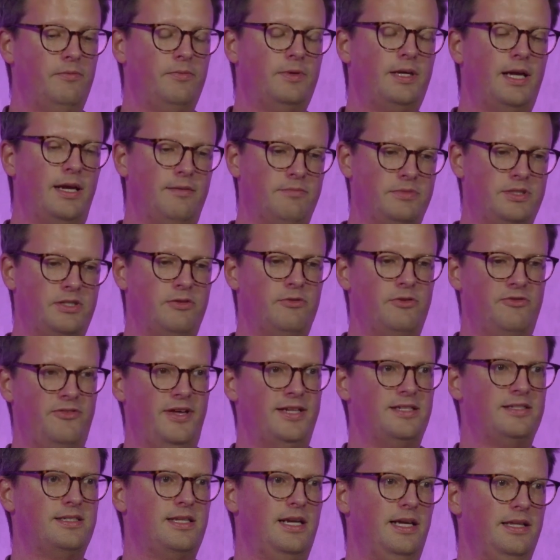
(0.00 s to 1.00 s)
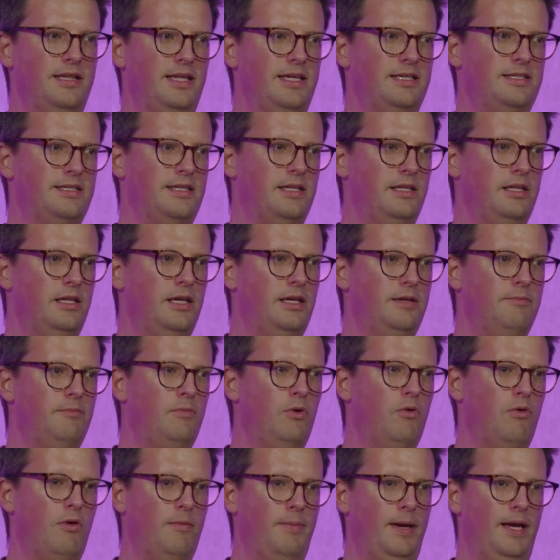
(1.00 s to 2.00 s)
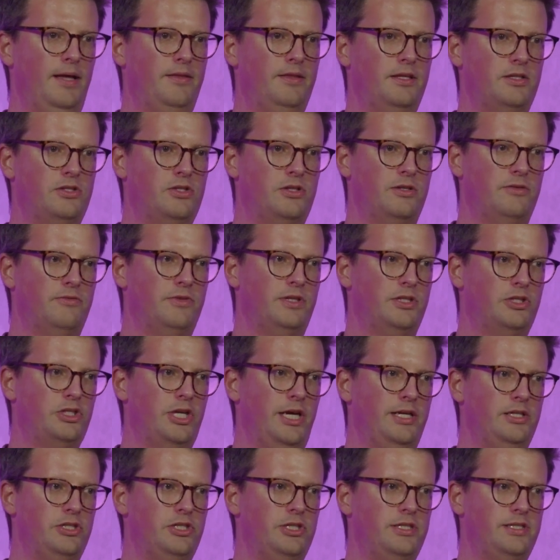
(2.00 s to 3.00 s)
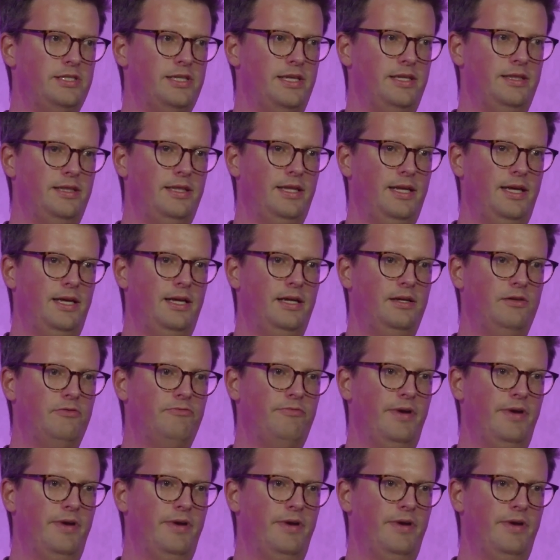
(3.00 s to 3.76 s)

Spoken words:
come to events like this and learn more about the changes in the